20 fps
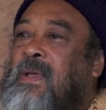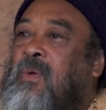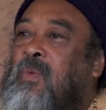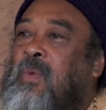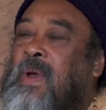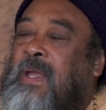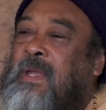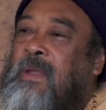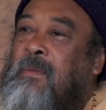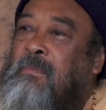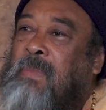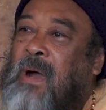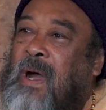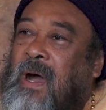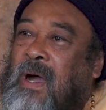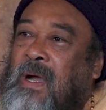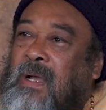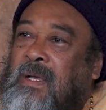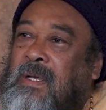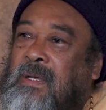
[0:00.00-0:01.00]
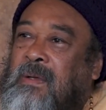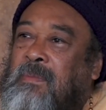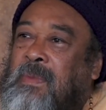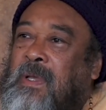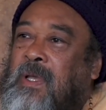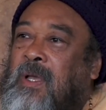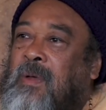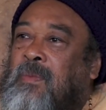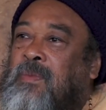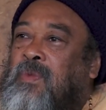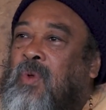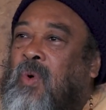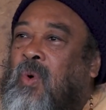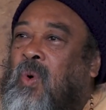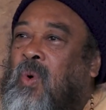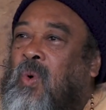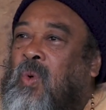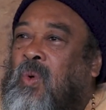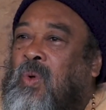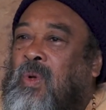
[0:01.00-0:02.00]
when the bark becomes
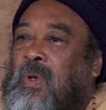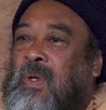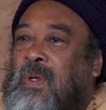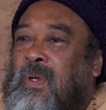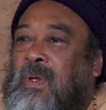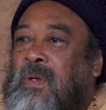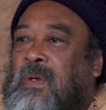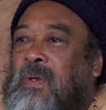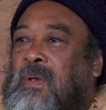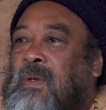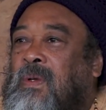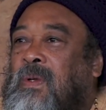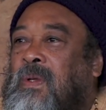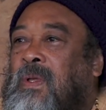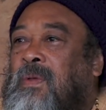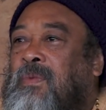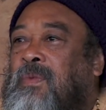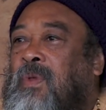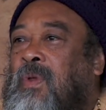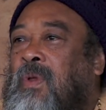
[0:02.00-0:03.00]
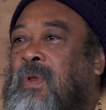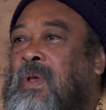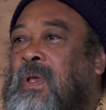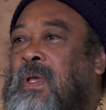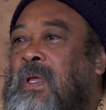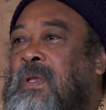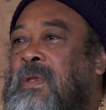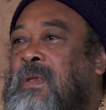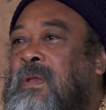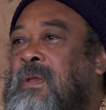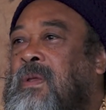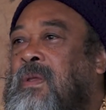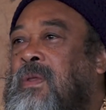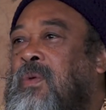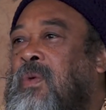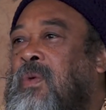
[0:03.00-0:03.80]
old, if you look at the